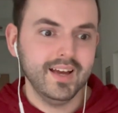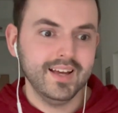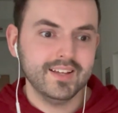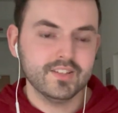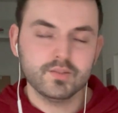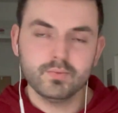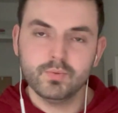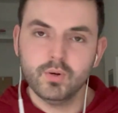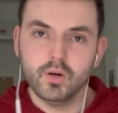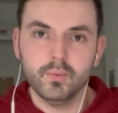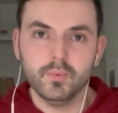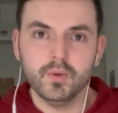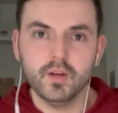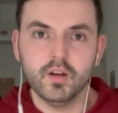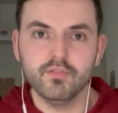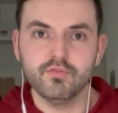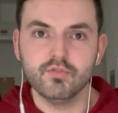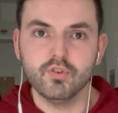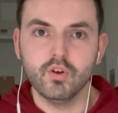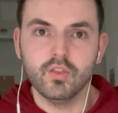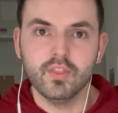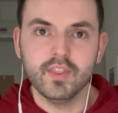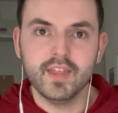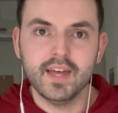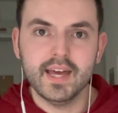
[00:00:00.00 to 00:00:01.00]
support me
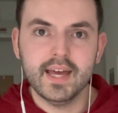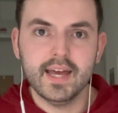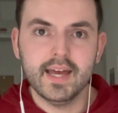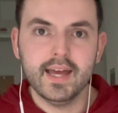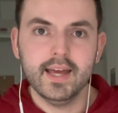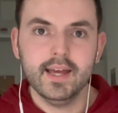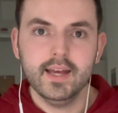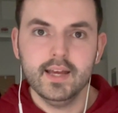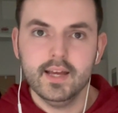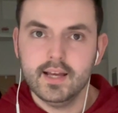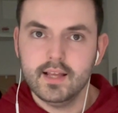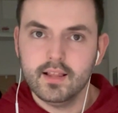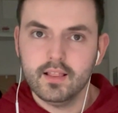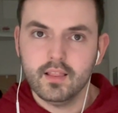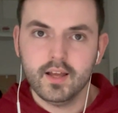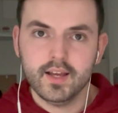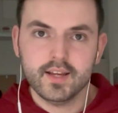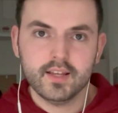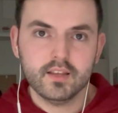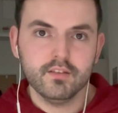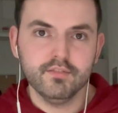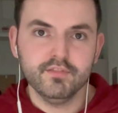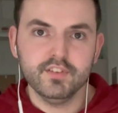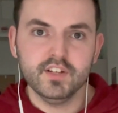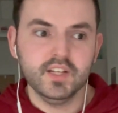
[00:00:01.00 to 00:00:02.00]
over on there,
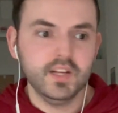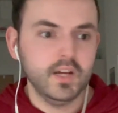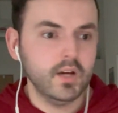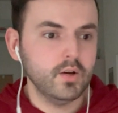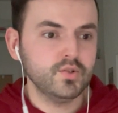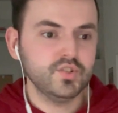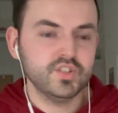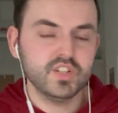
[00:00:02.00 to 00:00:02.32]
like the video,